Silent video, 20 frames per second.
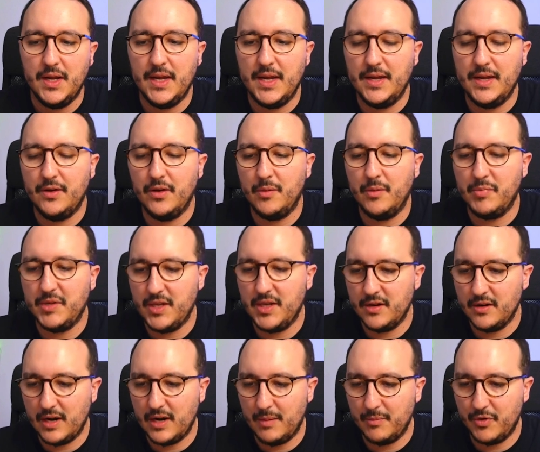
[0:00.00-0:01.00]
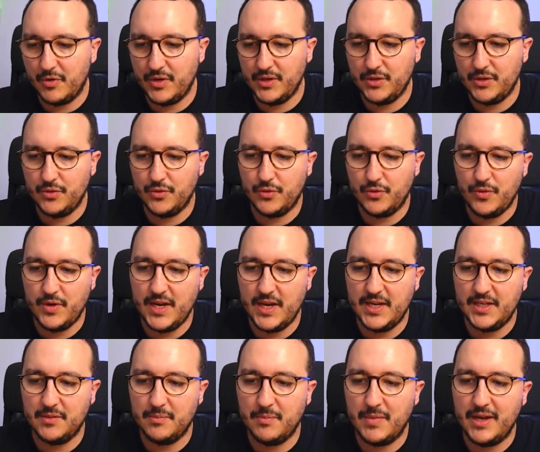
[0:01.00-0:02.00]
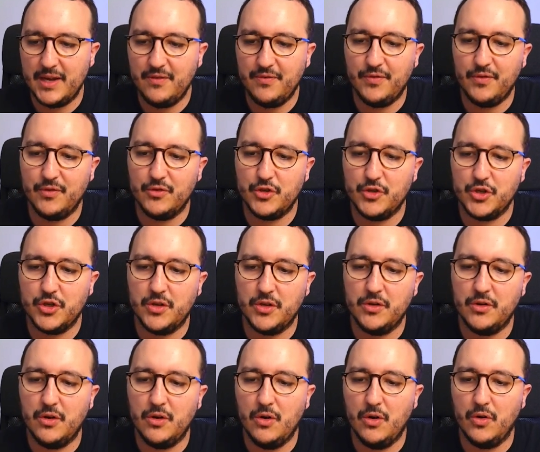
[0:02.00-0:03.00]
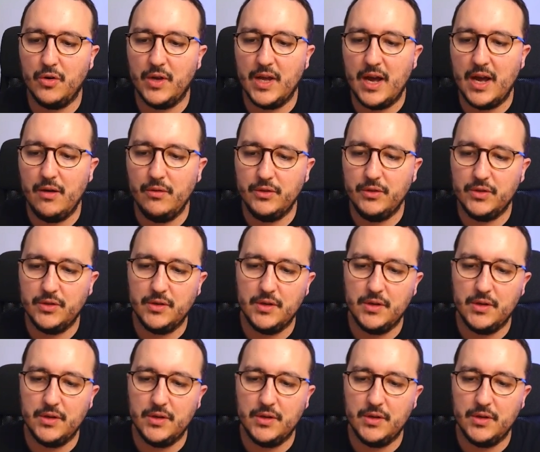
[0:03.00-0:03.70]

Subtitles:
And up here, I'm going to create my function logout,